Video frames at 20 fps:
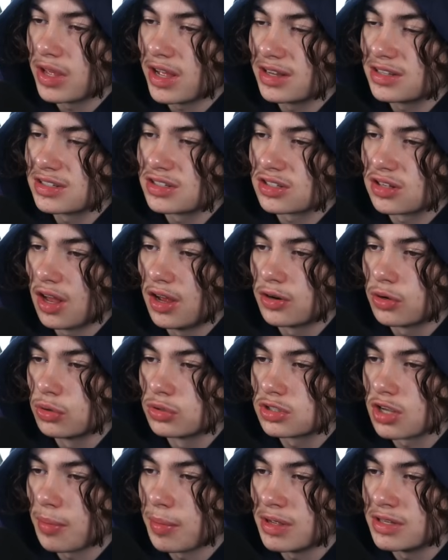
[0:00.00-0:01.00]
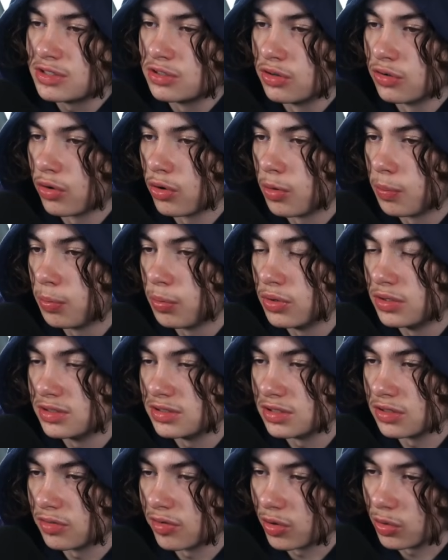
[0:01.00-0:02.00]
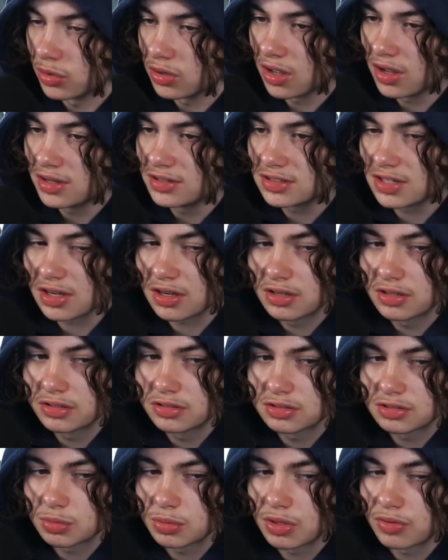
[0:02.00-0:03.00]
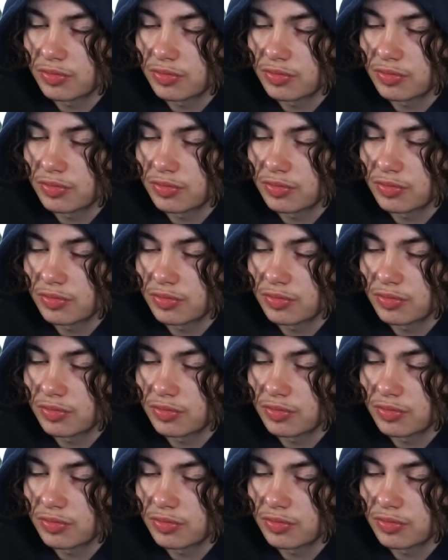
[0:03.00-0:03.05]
It has a slide hold time as 0.09 seconds with